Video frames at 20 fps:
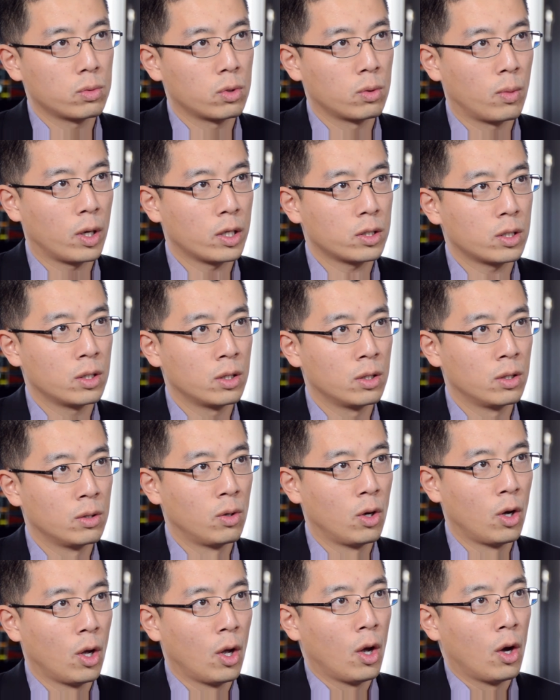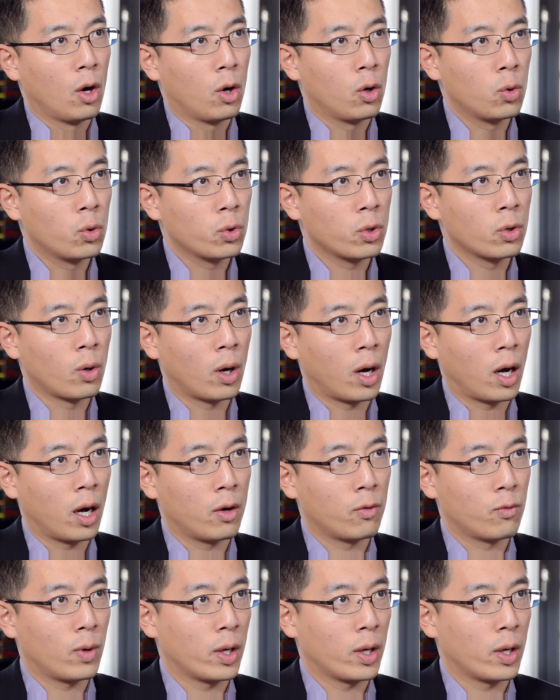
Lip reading: no matter who you are,